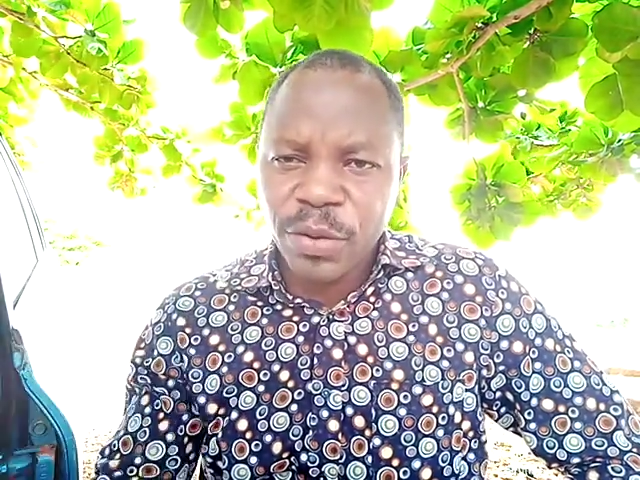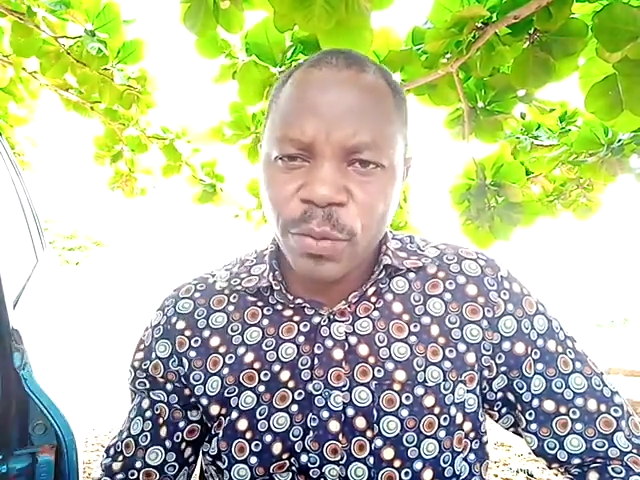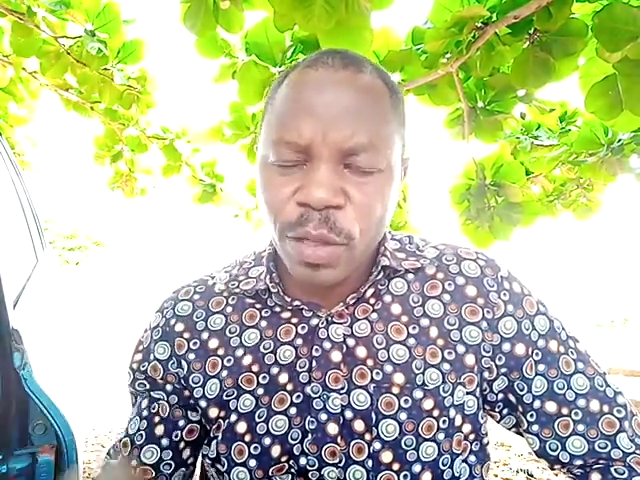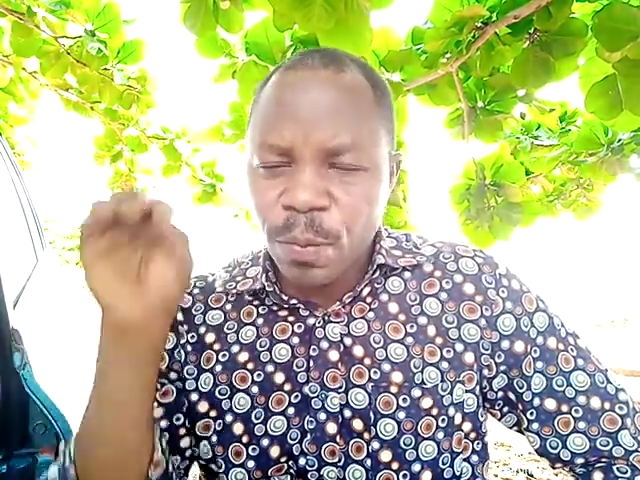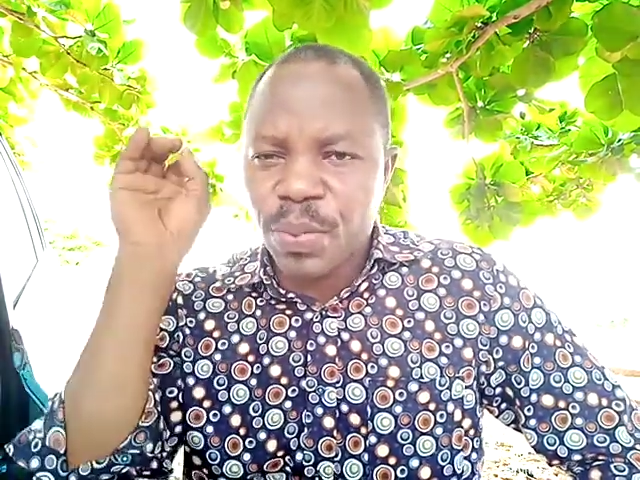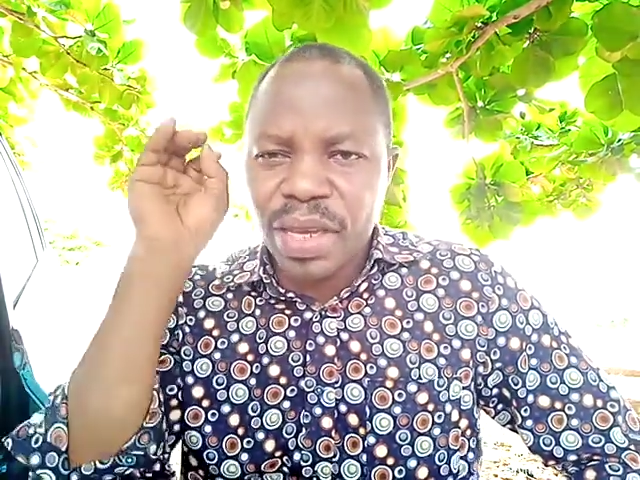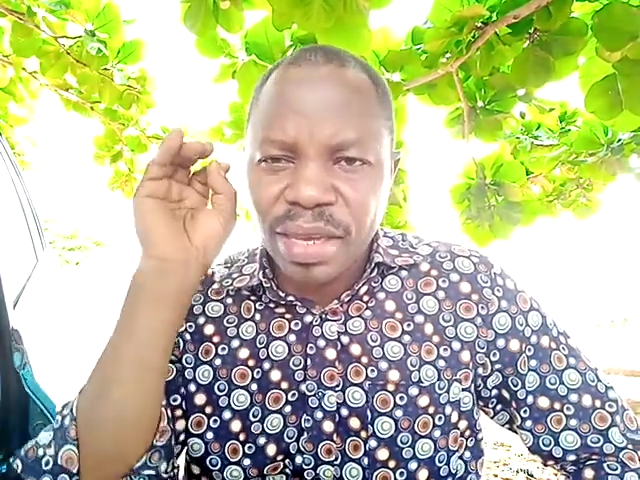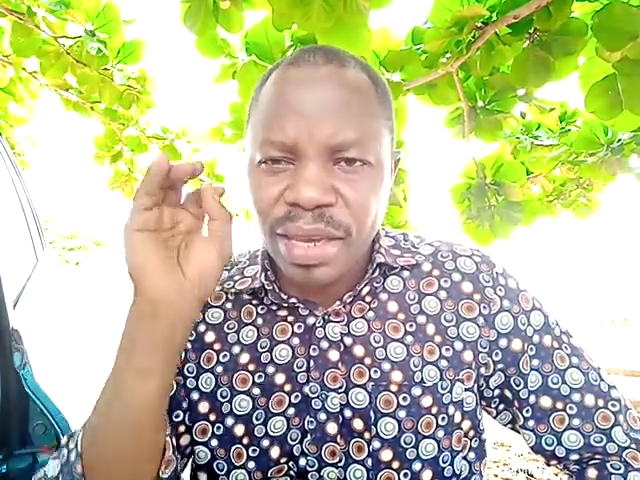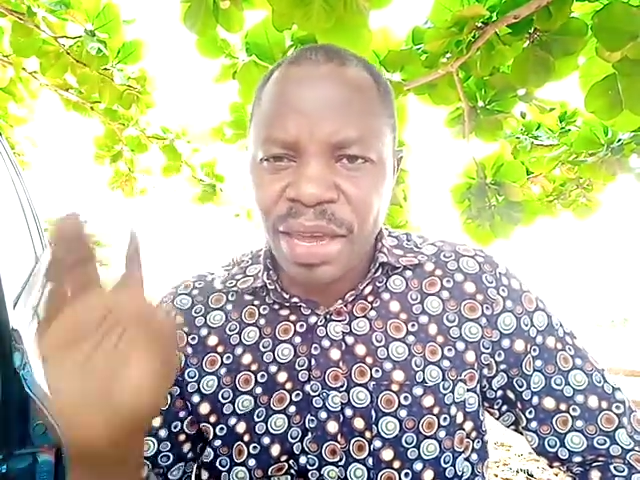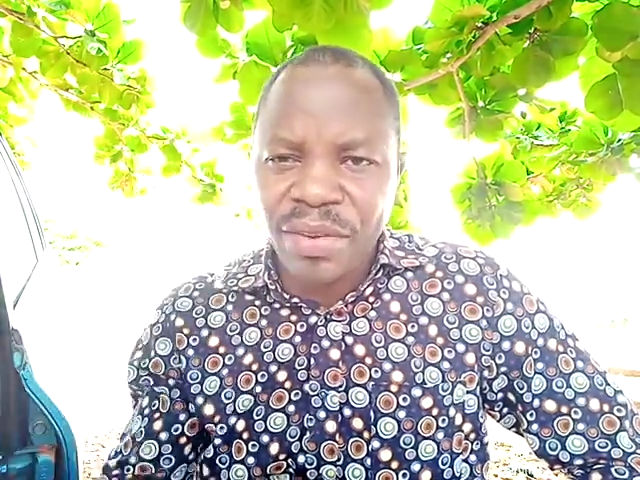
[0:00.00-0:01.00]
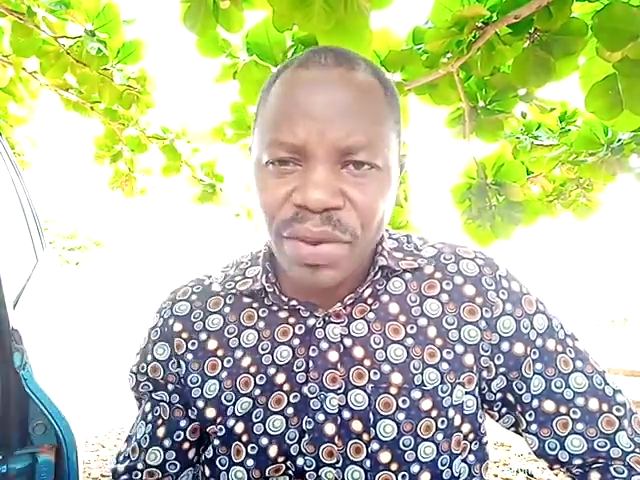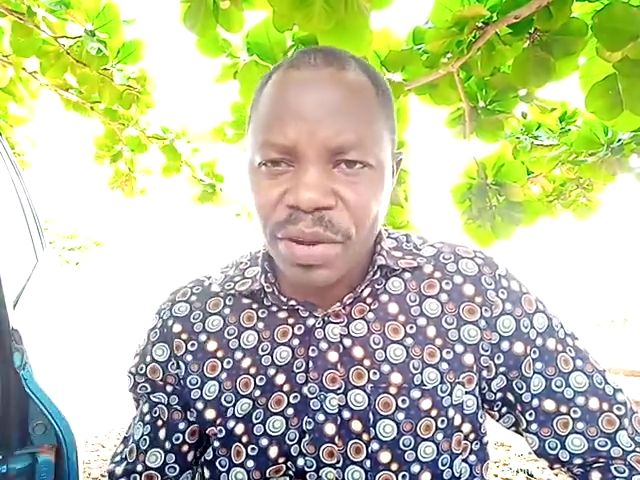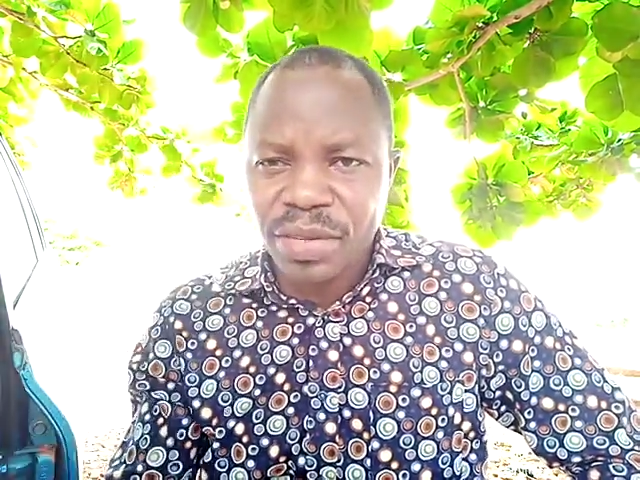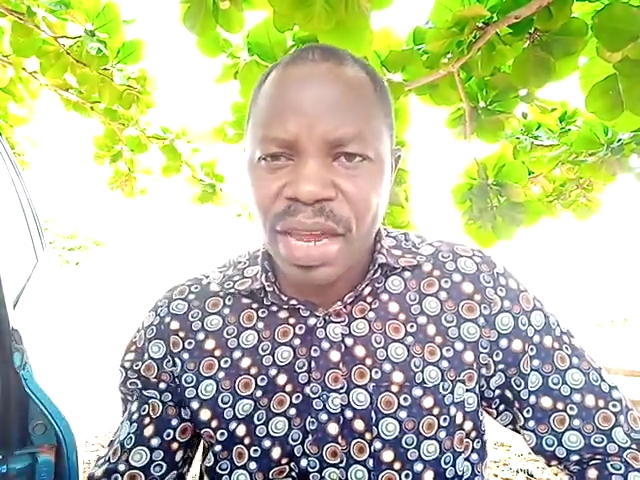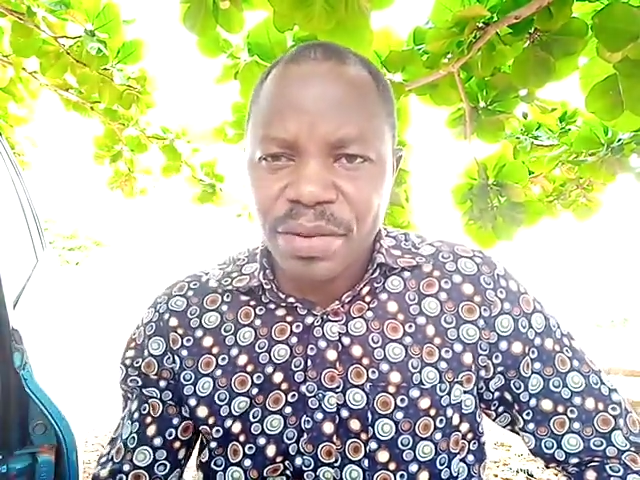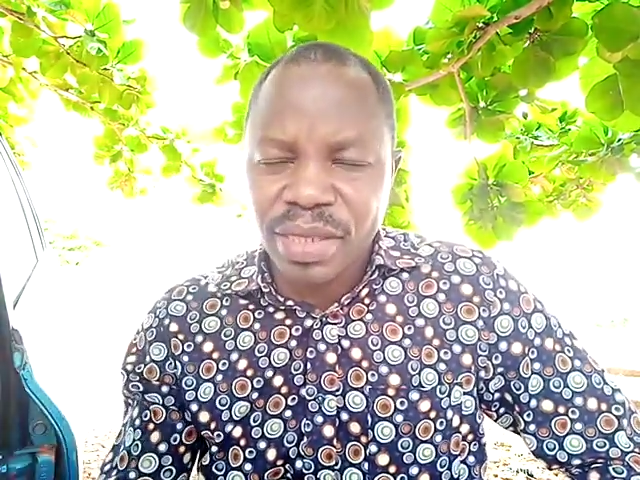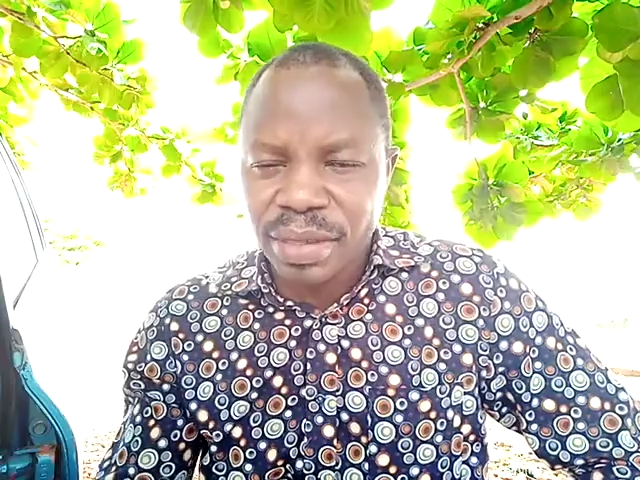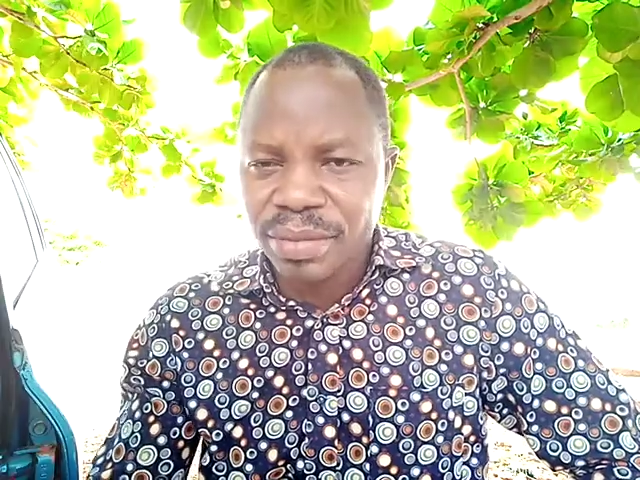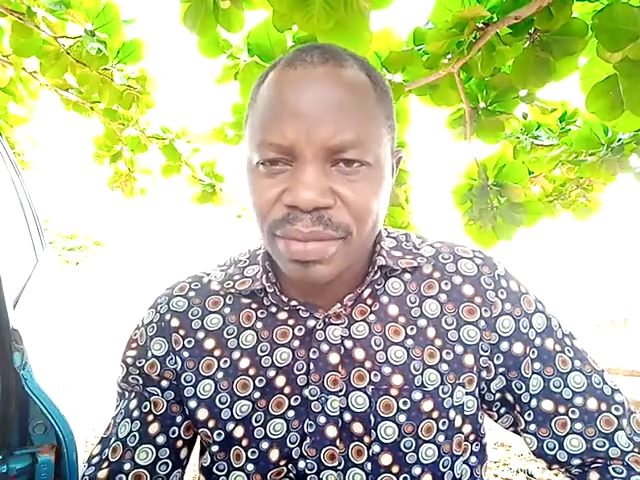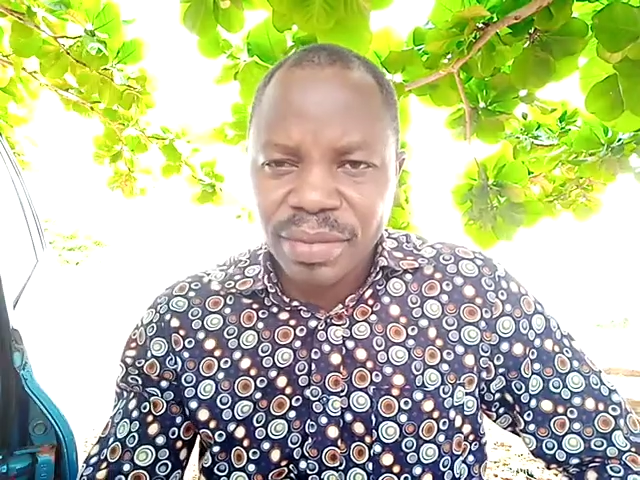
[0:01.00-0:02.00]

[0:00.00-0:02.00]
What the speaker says: Will you pick 100 or 1,000?